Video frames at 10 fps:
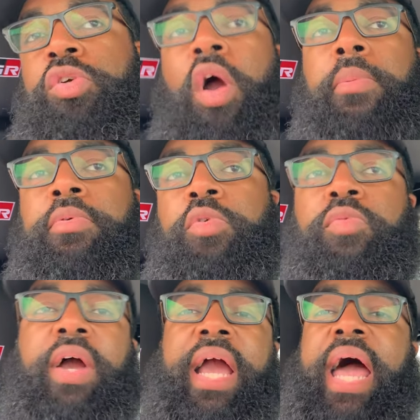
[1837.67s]
carbon
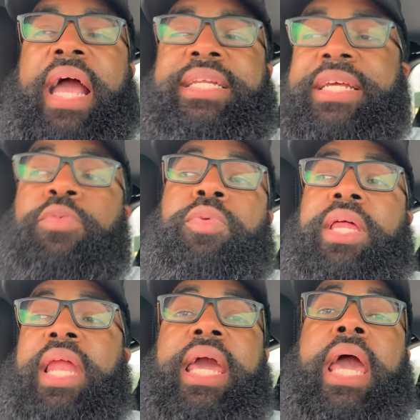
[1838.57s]
roof. I didn't
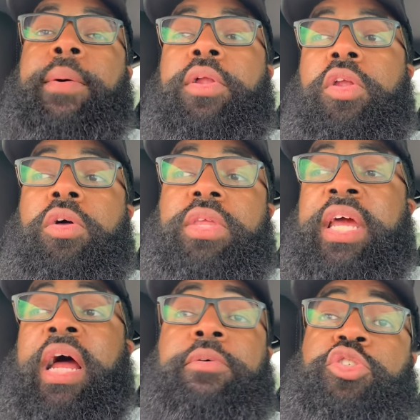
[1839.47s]
really like how it looked,
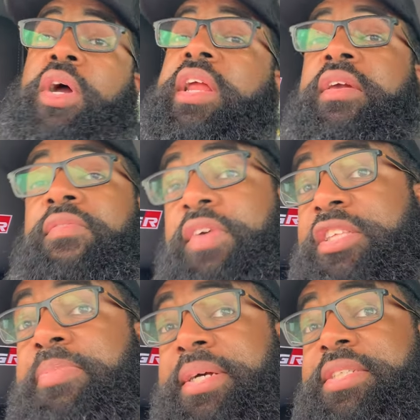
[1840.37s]
and I was trying to
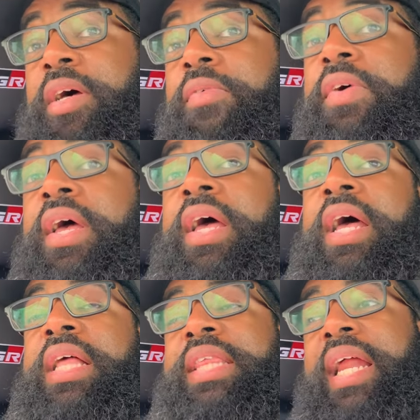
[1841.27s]
convince myself
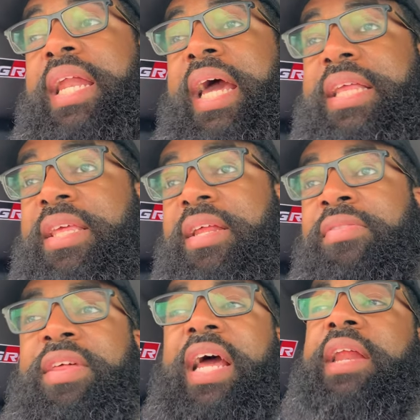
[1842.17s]
that I liked it.
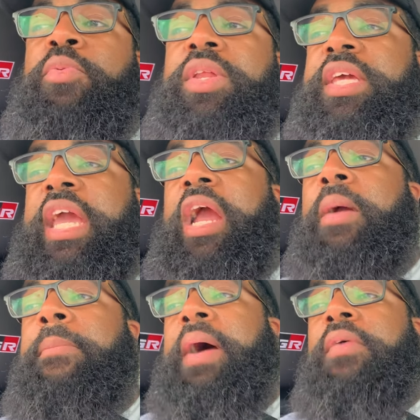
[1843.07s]
Then I didn't really
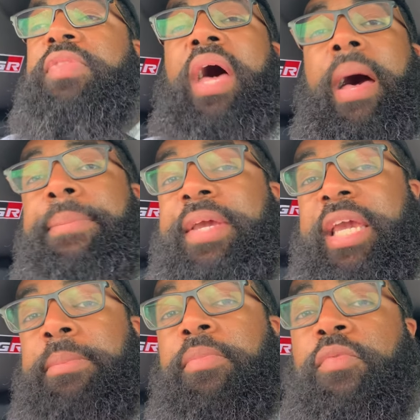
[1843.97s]
care about the
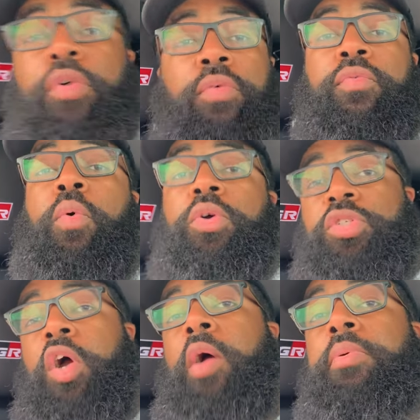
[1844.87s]
upkeep for the forged
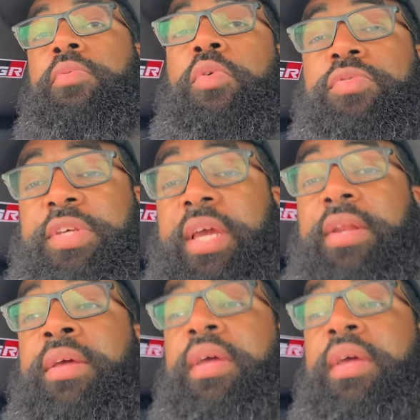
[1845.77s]
carbon roof skin.